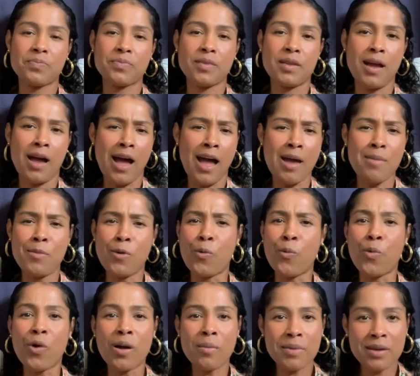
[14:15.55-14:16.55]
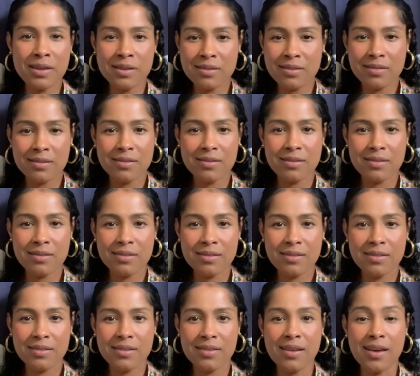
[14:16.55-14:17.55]
I'm a woman,
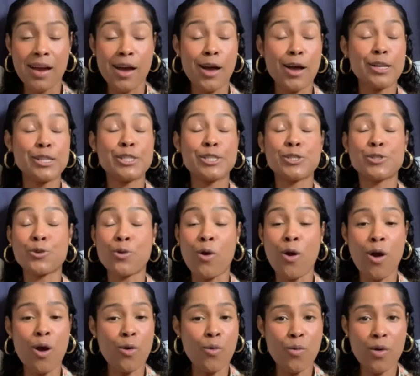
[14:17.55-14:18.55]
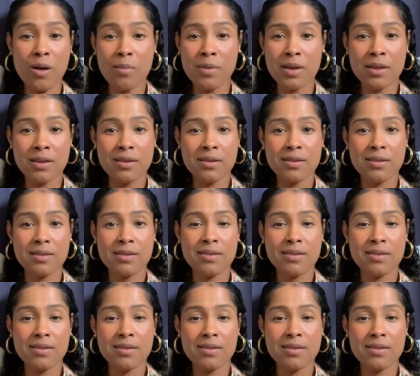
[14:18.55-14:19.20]
a strong woman,